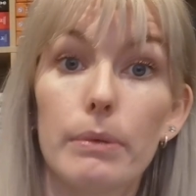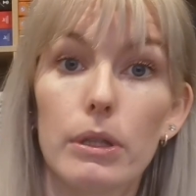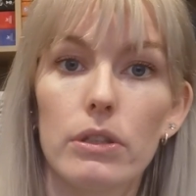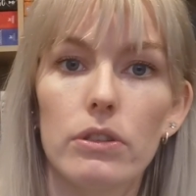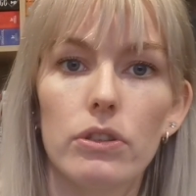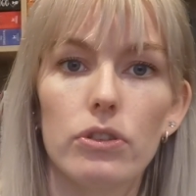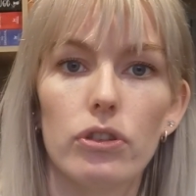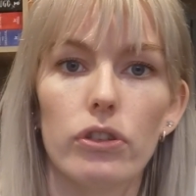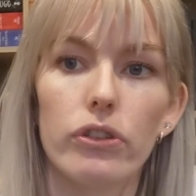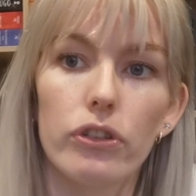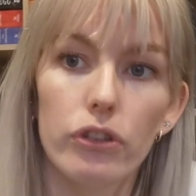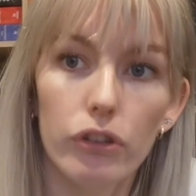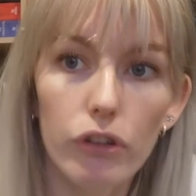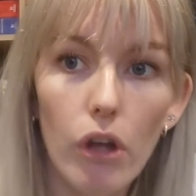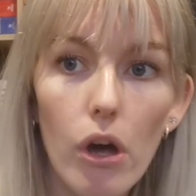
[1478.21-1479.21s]
books you
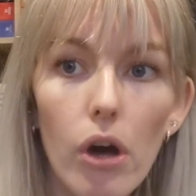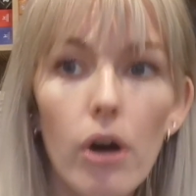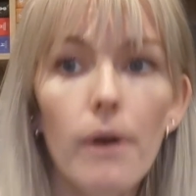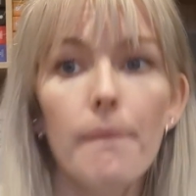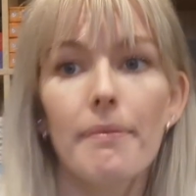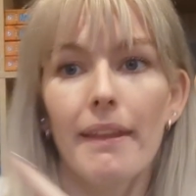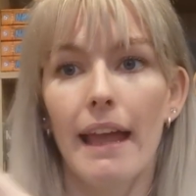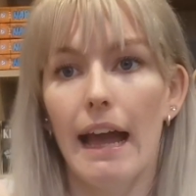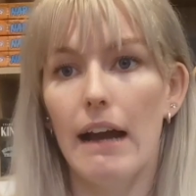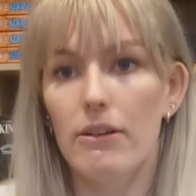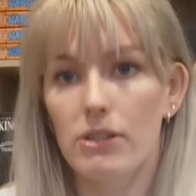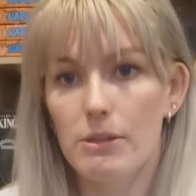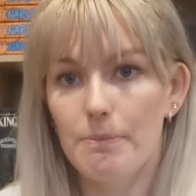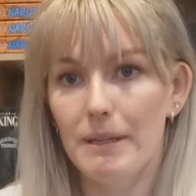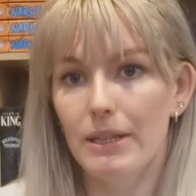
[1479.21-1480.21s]
just saw.
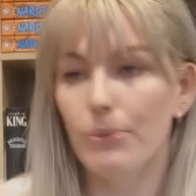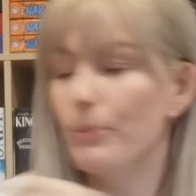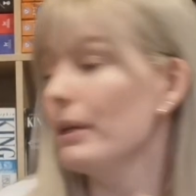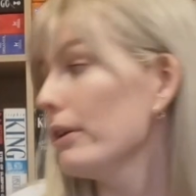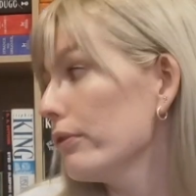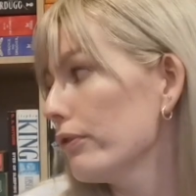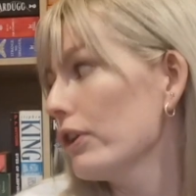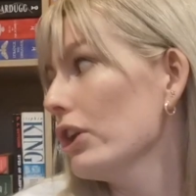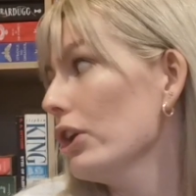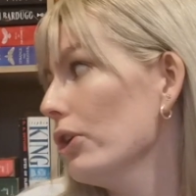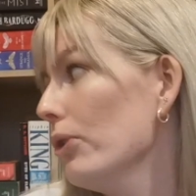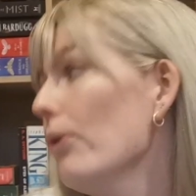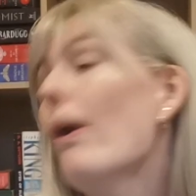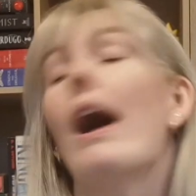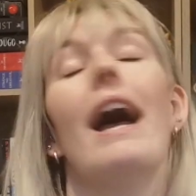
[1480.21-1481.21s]
I'll spin the wheel for
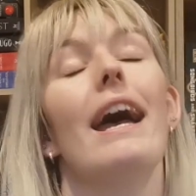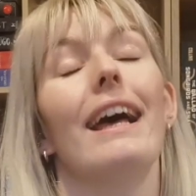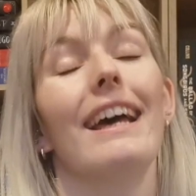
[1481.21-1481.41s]
you.